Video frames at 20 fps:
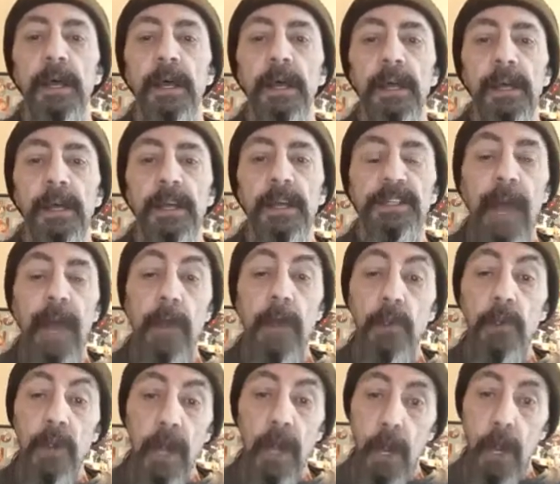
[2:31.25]
It's
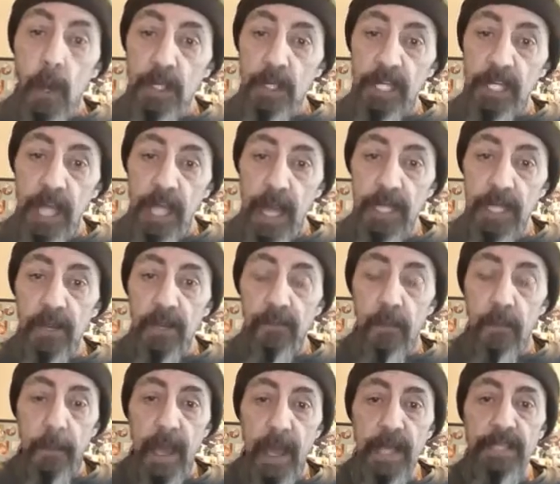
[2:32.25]
either a negotiation for
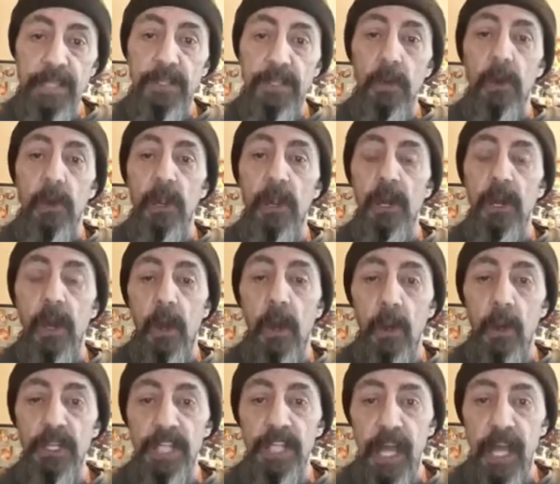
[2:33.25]
peace or a
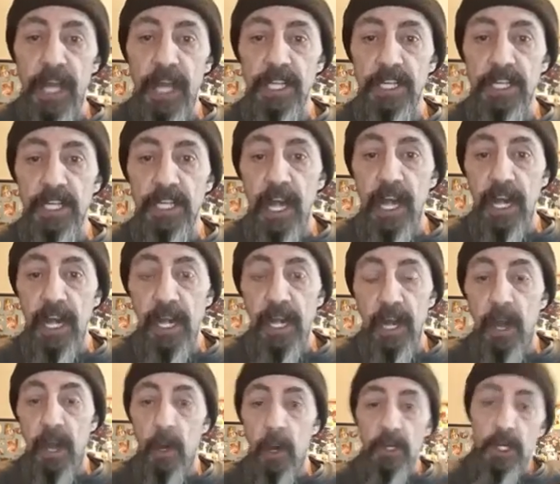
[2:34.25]

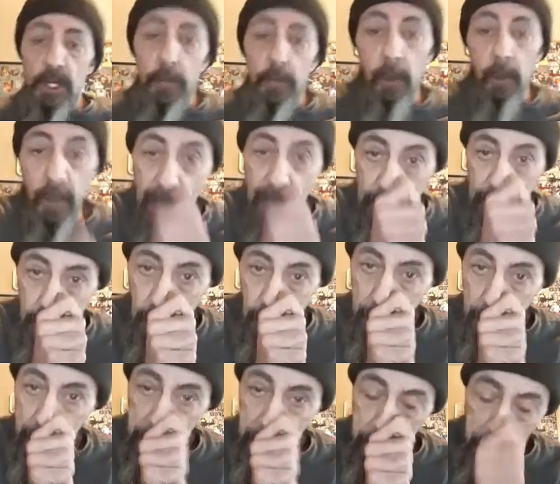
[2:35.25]
negotiable
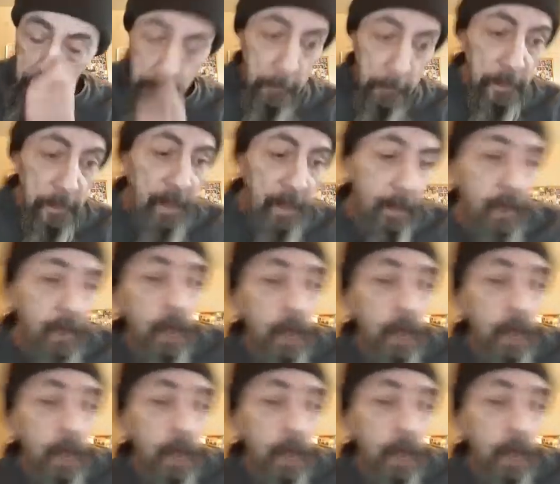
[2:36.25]
instrument. Now, the